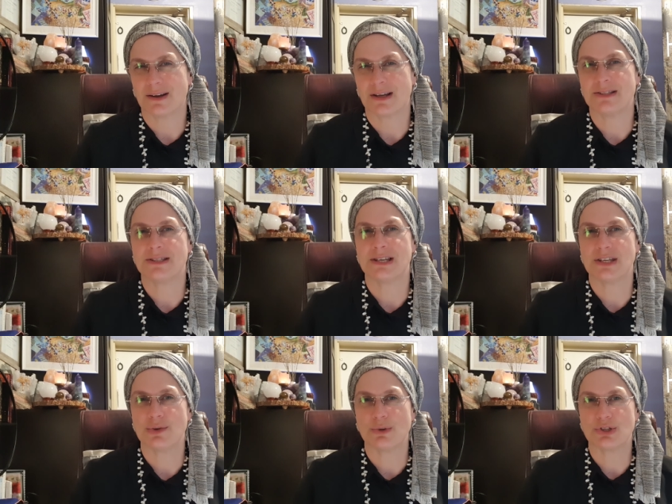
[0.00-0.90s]

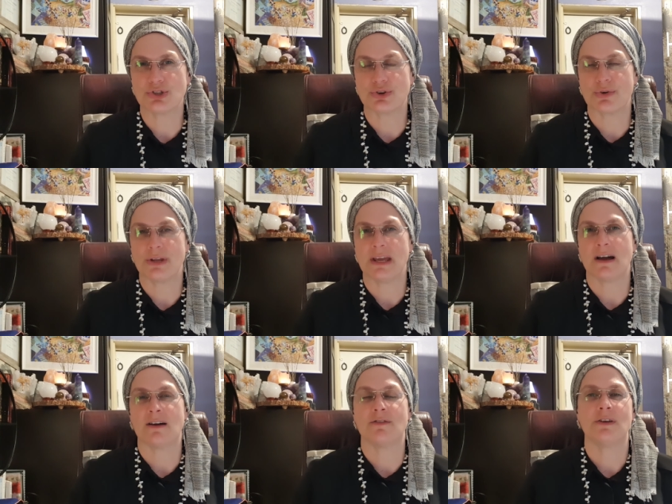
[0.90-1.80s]
continuous journey
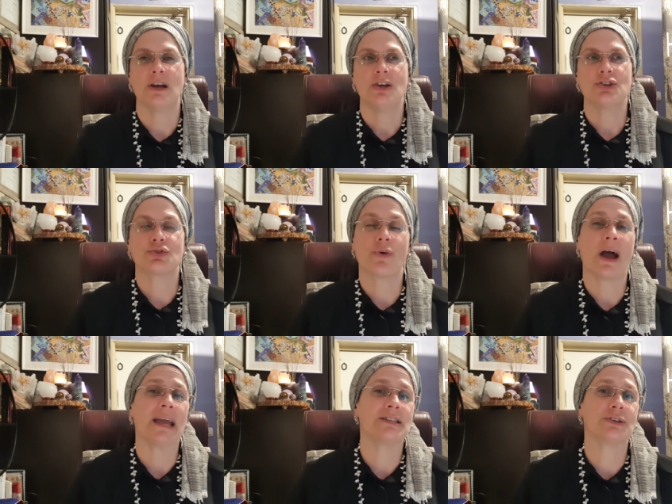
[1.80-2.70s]
of
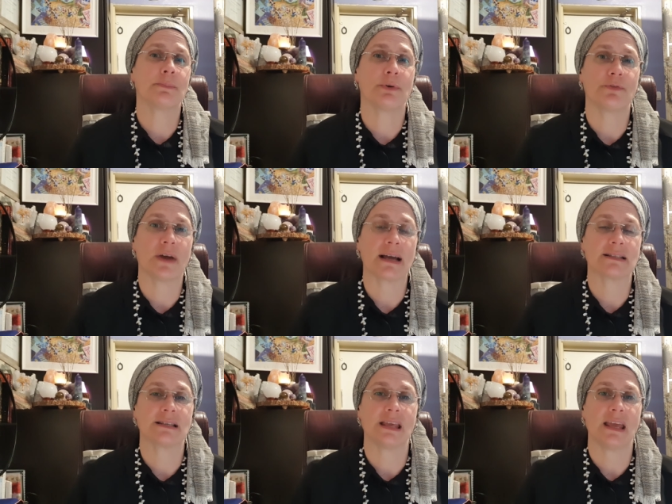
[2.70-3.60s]
trying to
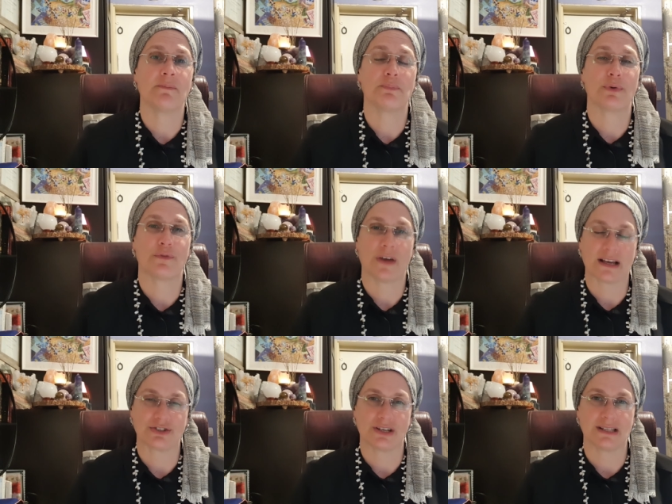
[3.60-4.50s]
perfect the
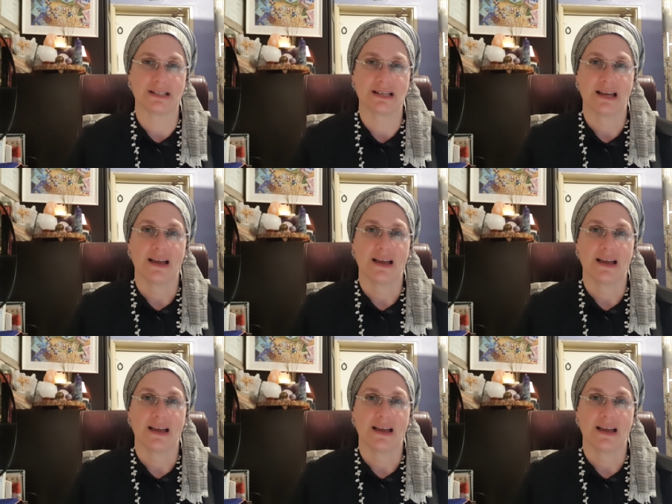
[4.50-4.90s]
imperfections